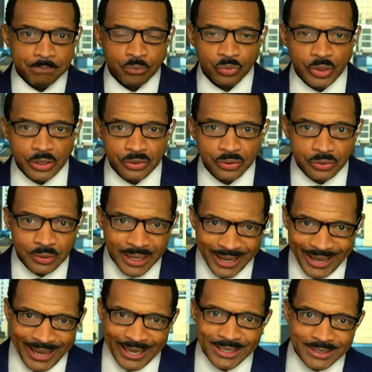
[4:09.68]
this
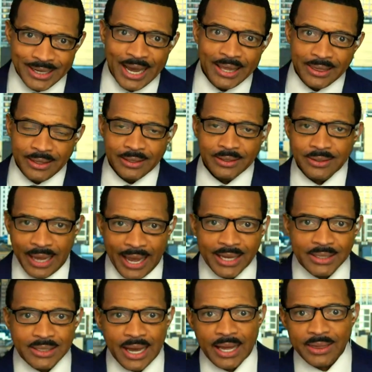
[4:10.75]
anti-this,
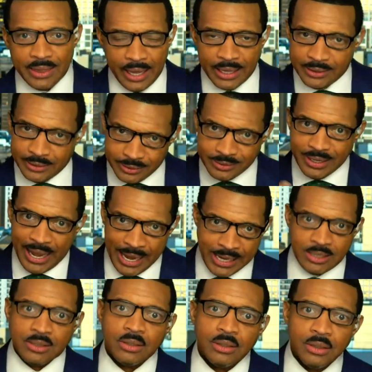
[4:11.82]
anti-that, this hate
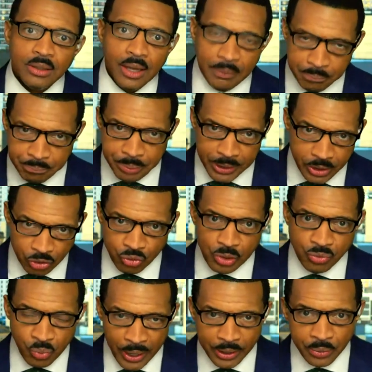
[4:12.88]
and bigotry
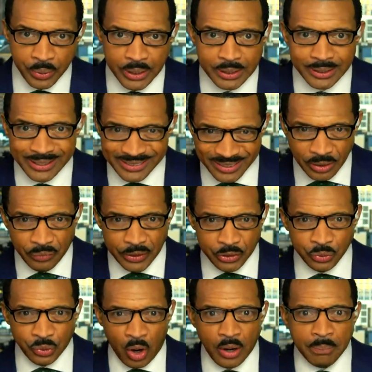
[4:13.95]
rhetoric. These individuals
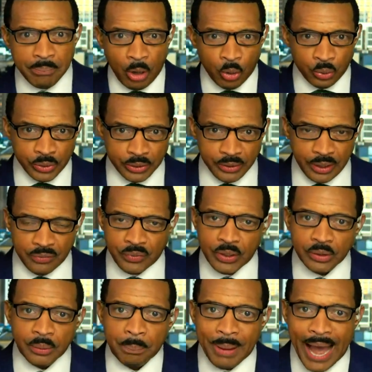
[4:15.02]
are emboldened, they feel
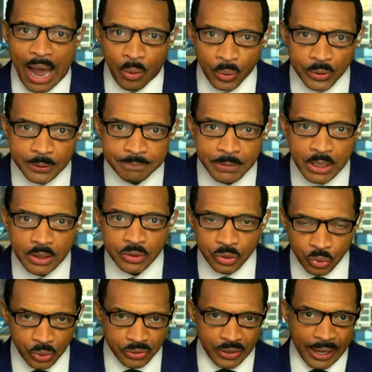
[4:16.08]
empowered to do
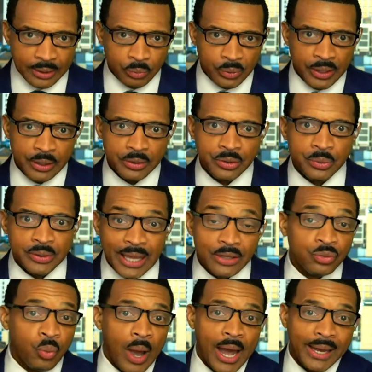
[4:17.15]
exactly what they are doing. That's
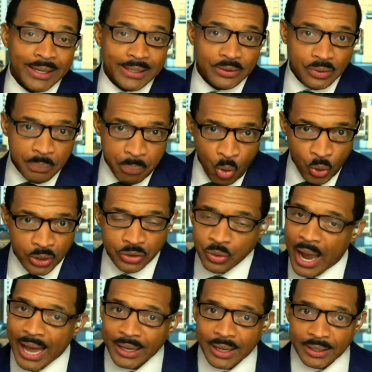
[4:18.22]
why it is important to
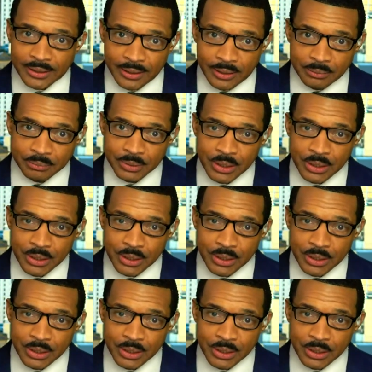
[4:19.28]
highlight them,